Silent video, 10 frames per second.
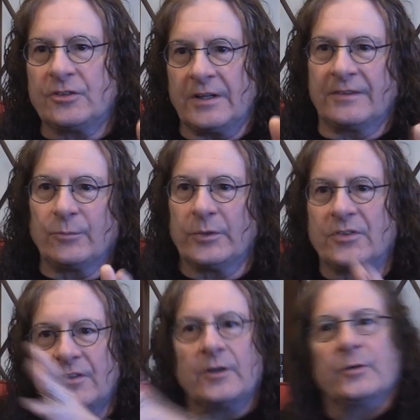Jonathan
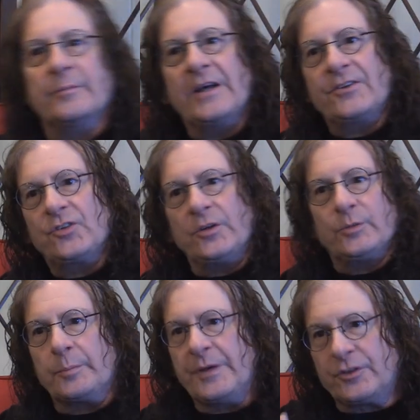Winslow and Massasoit
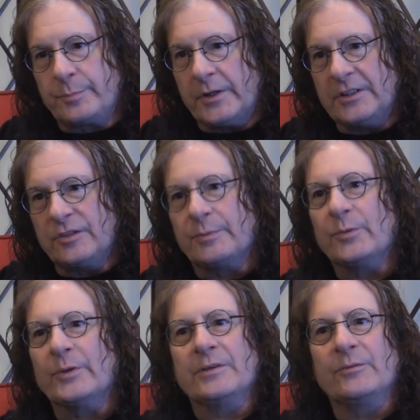were best buddies,
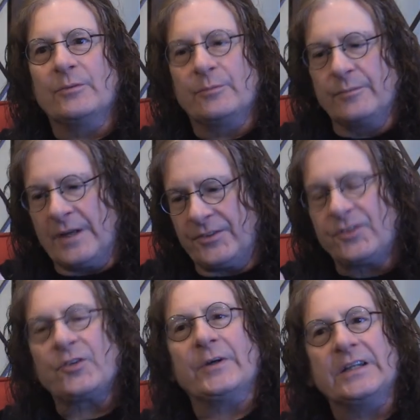but when
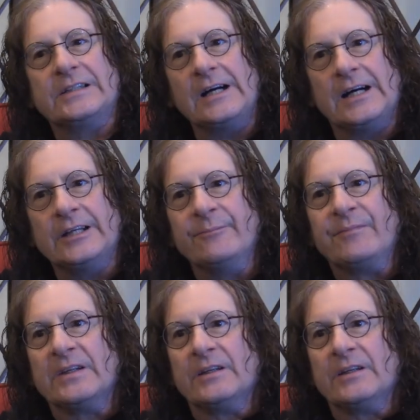Massasoit died,